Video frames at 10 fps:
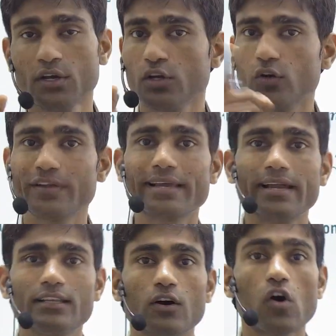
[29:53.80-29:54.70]
you will
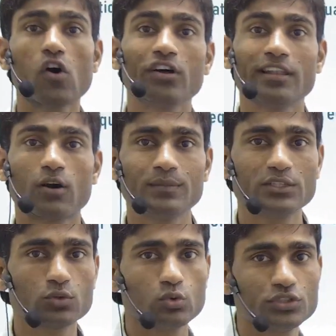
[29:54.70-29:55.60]
get the all of the
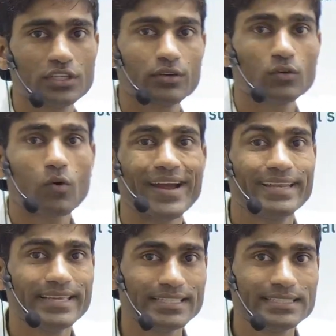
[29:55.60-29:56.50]
solution quite
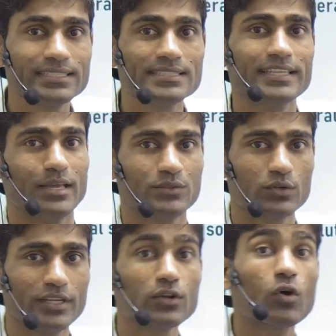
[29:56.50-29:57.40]
easy steps.
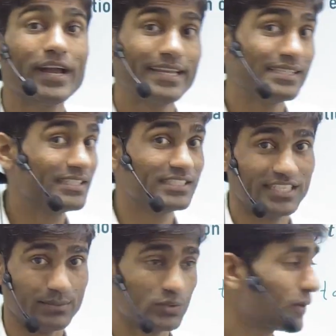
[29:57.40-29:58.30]
So quite easy
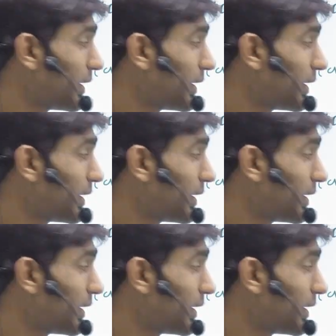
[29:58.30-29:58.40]
steps. Okay,